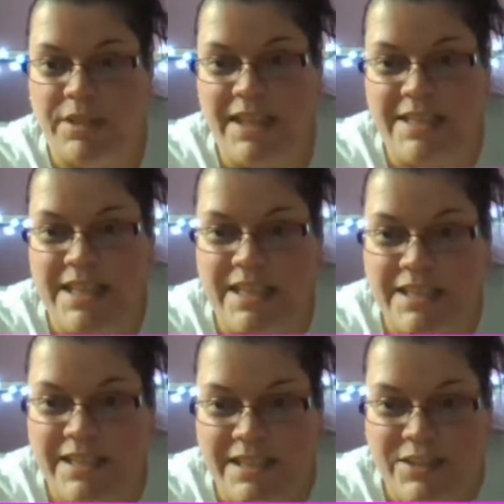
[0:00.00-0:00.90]
lazy
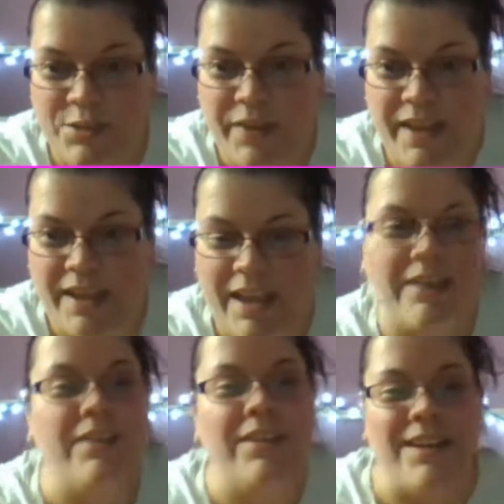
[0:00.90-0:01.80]
and didn't do that yet.